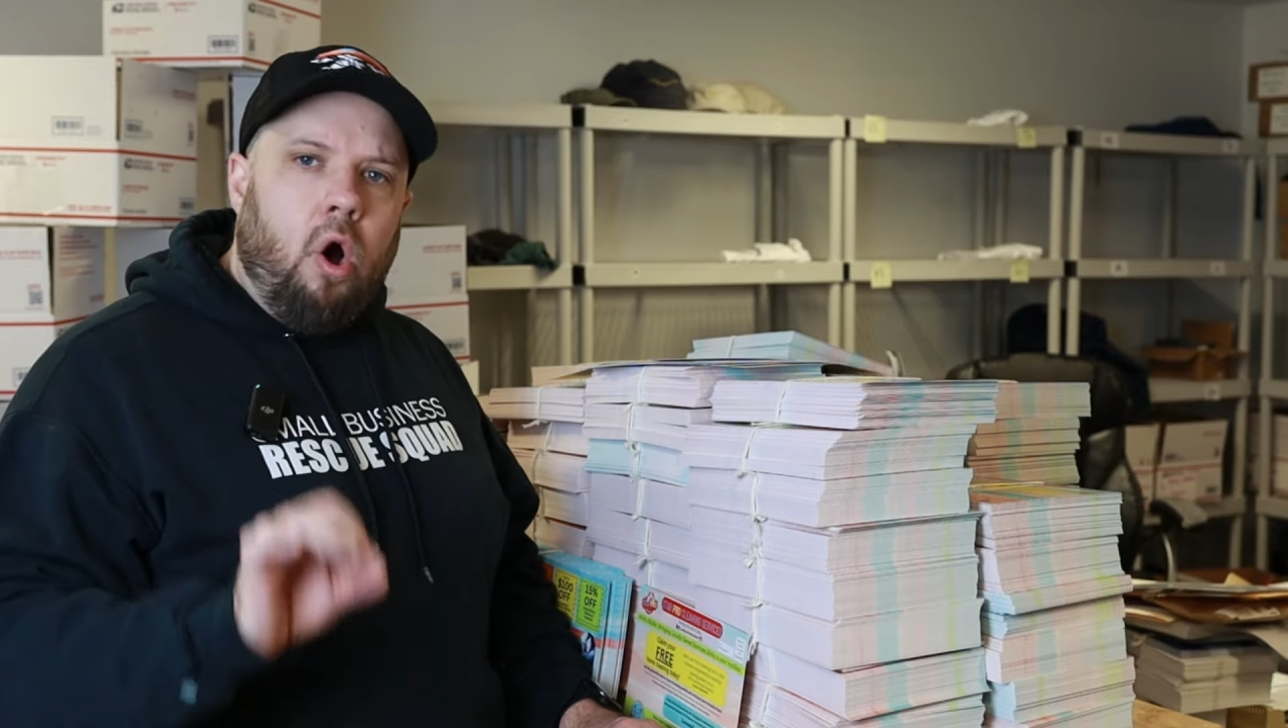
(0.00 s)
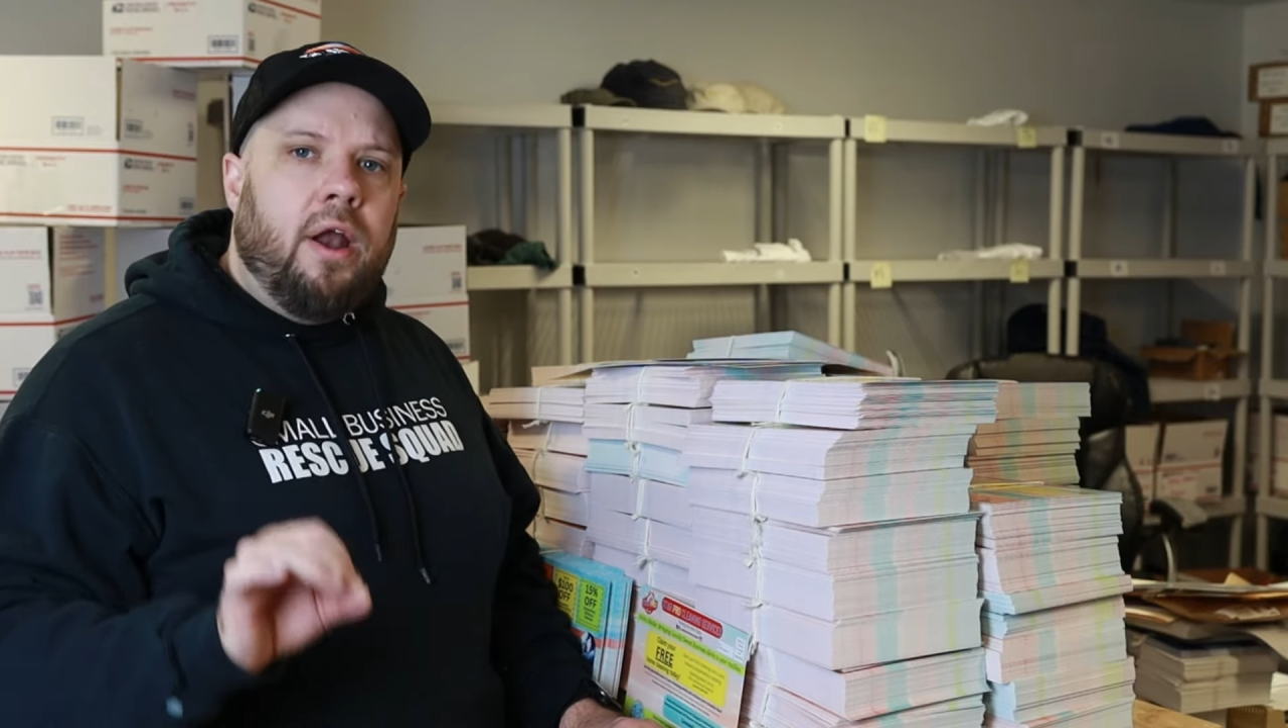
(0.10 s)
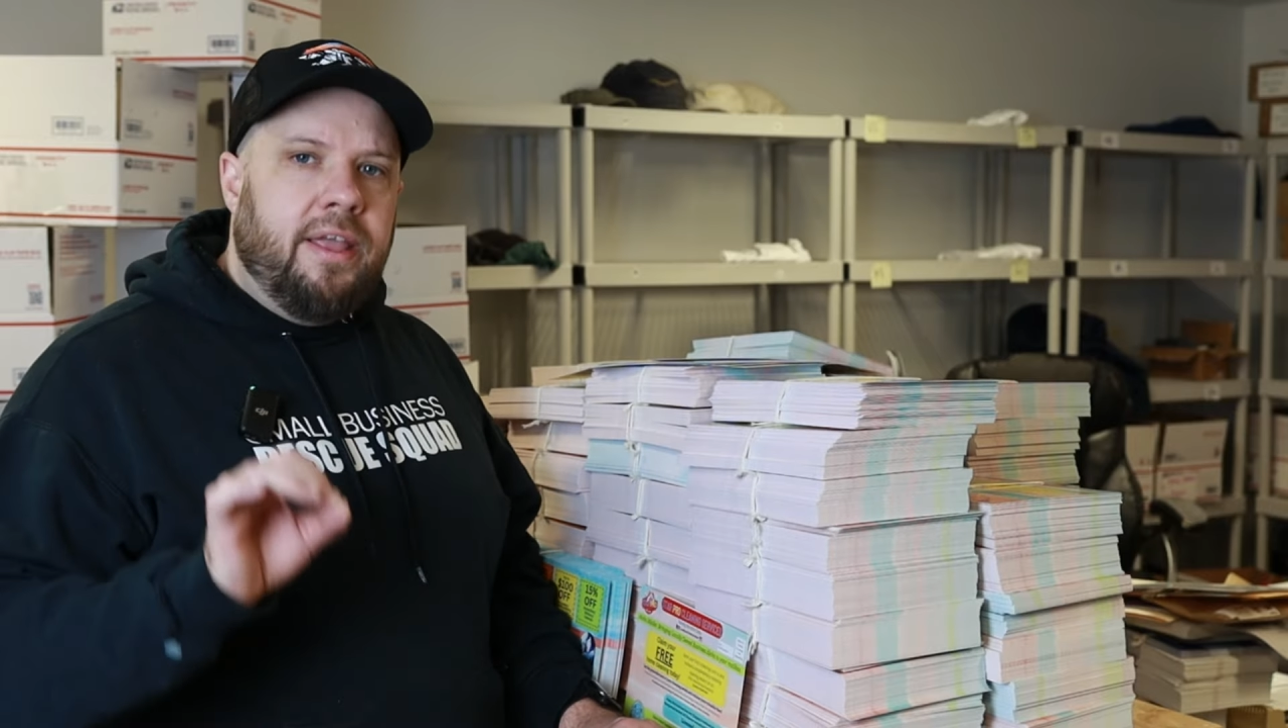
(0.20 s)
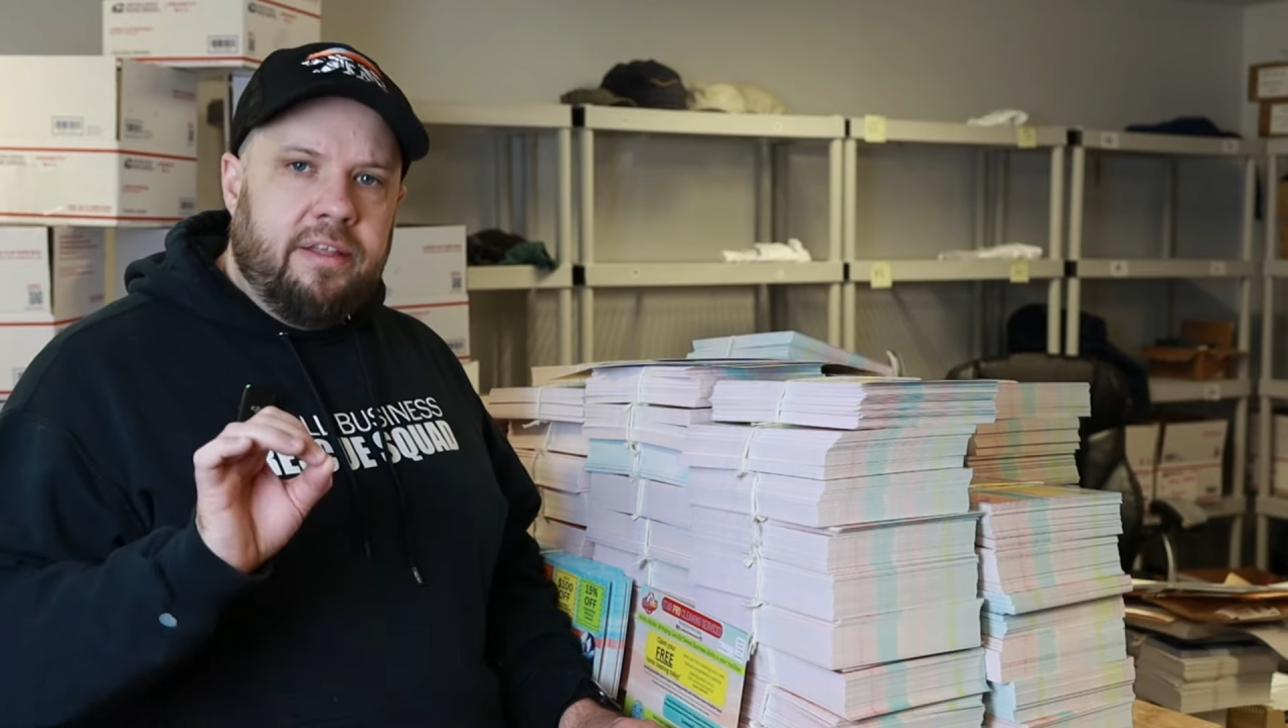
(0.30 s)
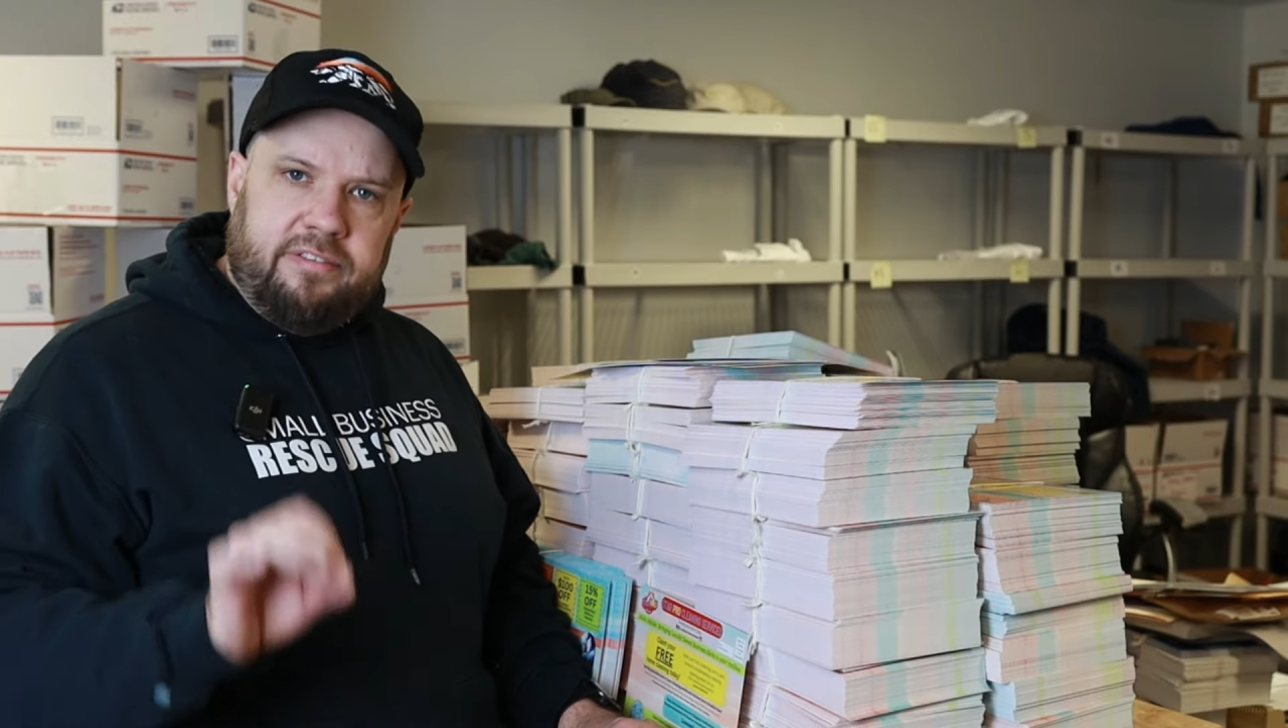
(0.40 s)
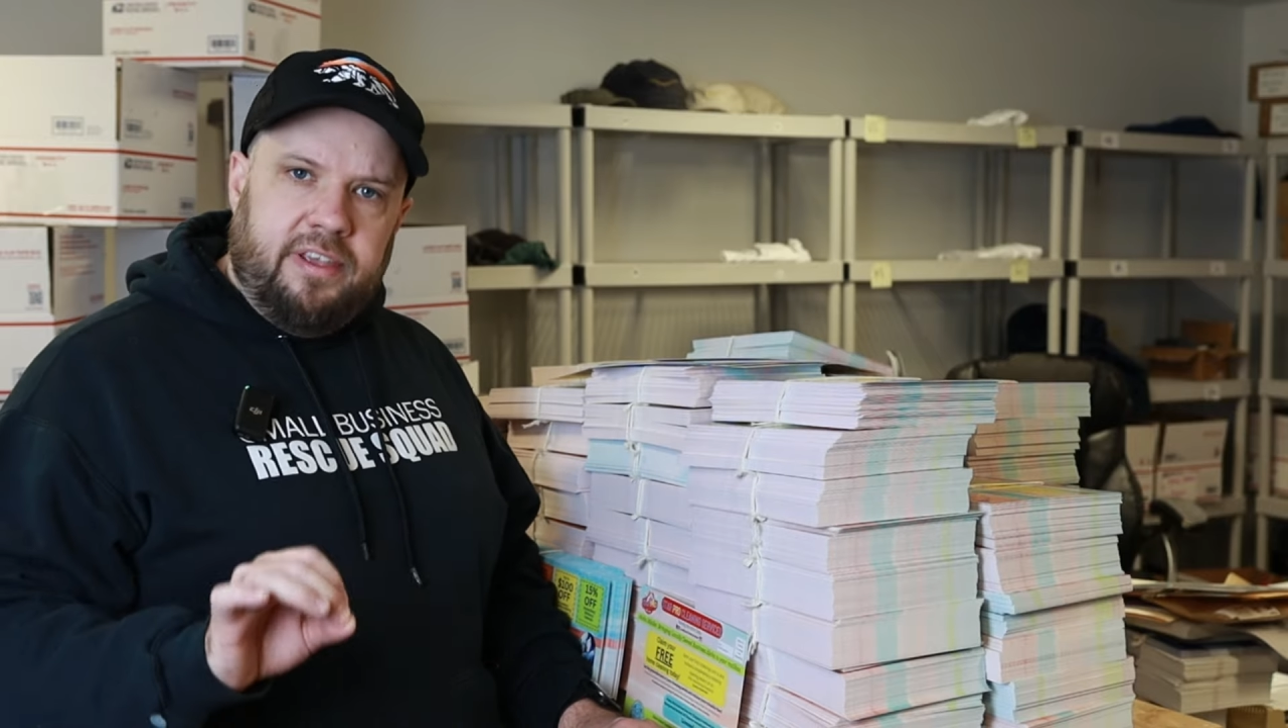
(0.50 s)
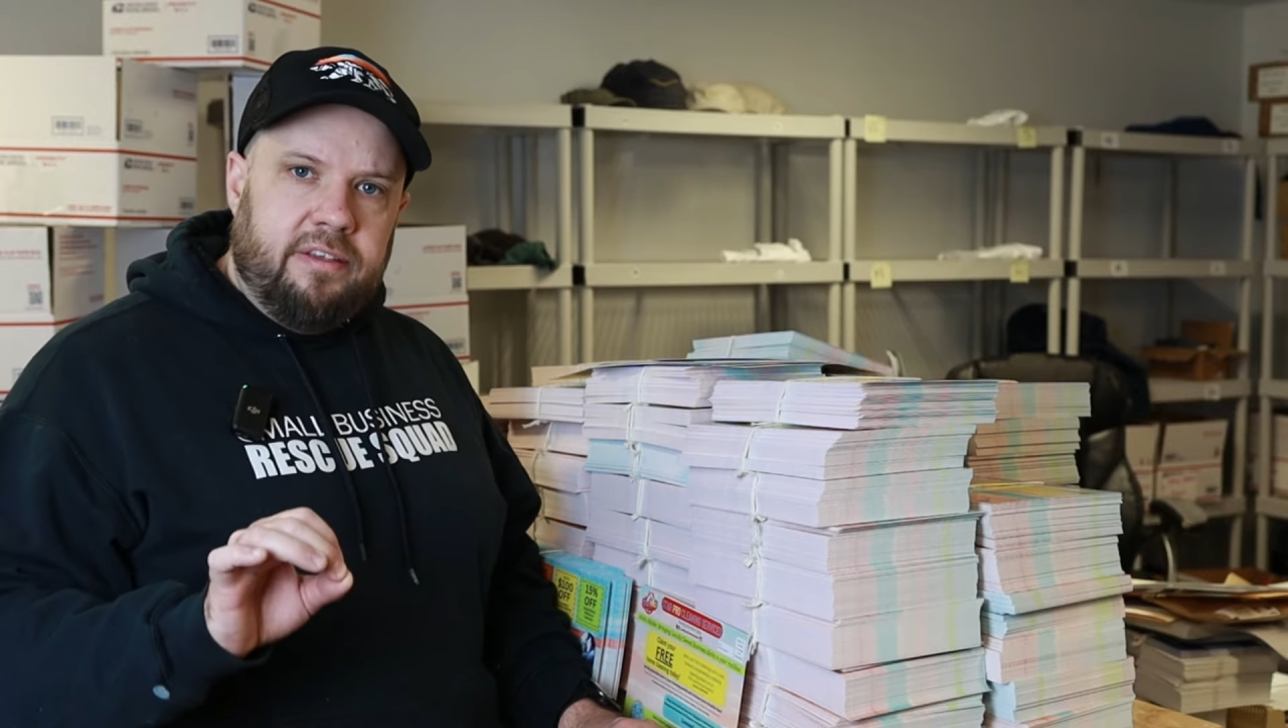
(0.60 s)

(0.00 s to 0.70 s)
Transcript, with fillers: audience